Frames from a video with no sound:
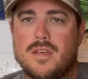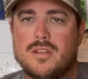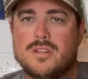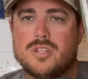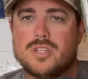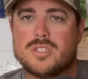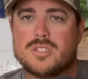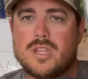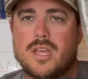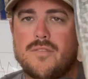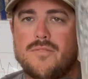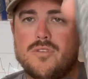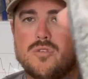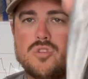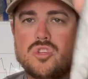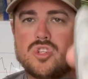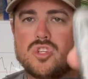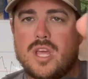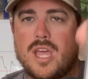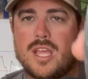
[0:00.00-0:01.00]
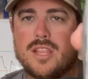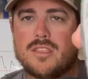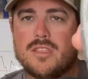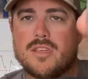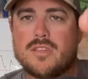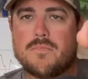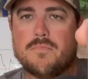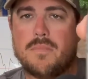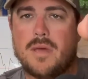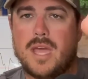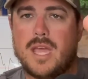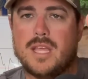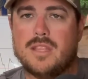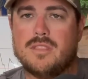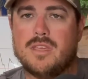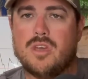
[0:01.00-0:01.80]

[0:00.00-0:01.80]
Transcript: Just if you shake this bait,